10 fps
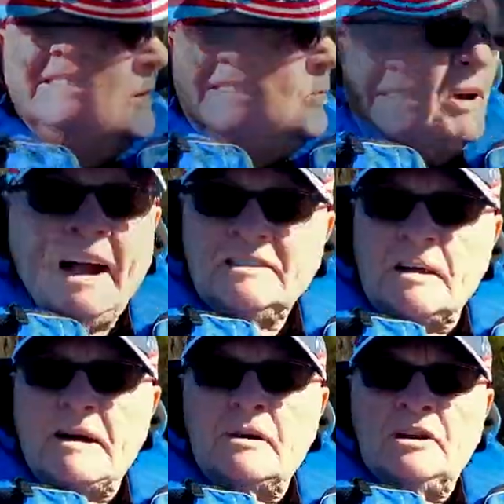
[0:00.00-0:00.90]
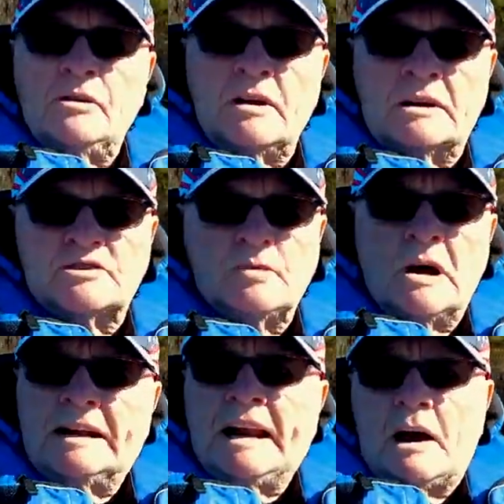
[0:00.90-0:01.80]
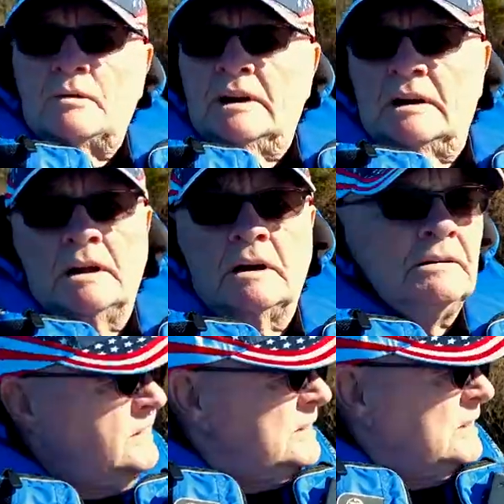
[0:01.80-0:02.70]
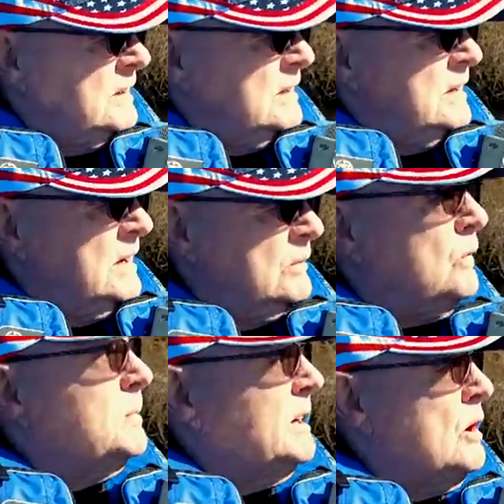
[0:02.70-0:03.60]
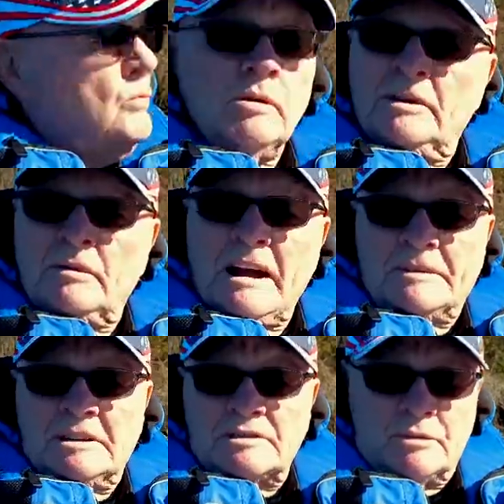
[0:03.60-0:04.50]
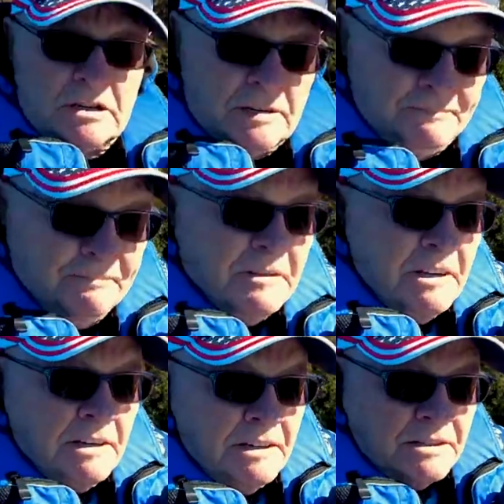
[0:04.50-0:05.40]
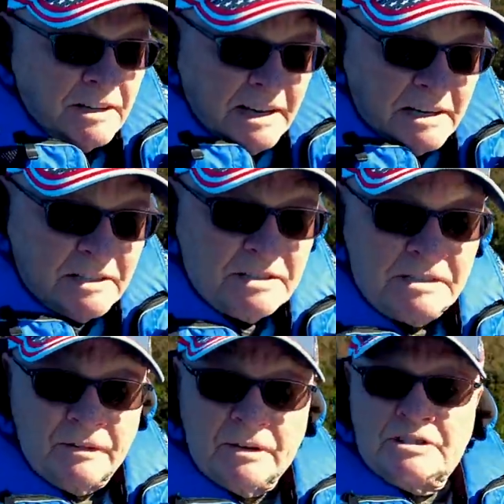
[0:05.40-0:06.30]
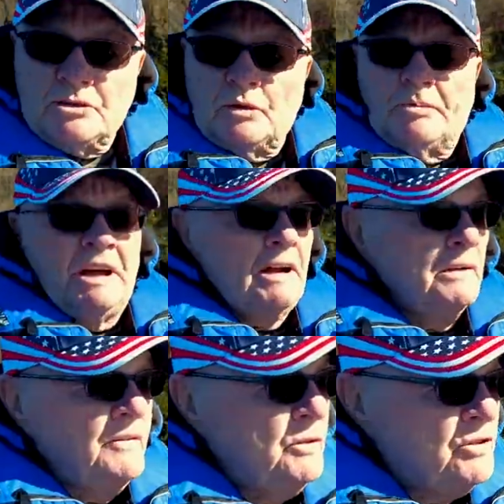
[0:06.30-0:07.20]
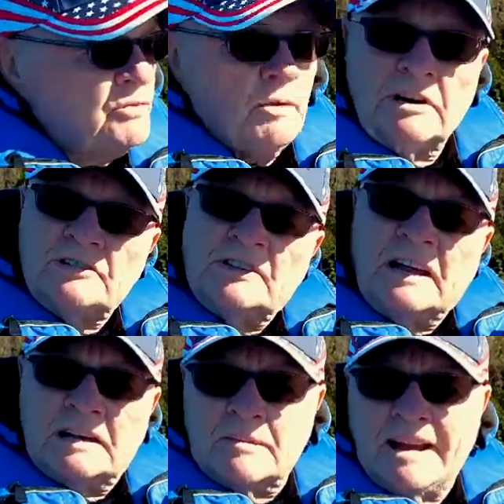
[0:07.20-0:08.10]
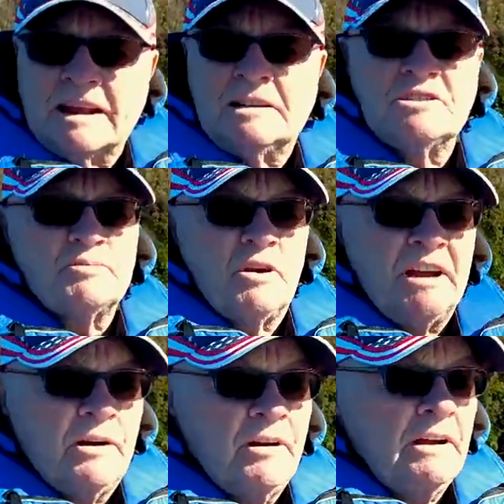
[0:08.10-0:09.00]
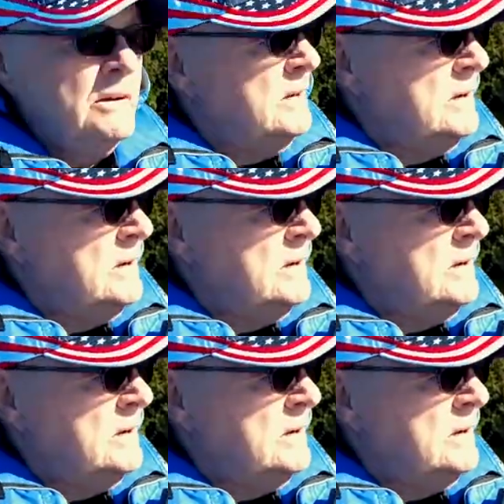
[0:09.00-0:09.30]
Well, guys, I'm out here on the Suwannee now, and uh, it won't be long. We'll be wrapping this one up because, uh, again, this is a very short paddle if you just want to stay in the Manatee Spring area.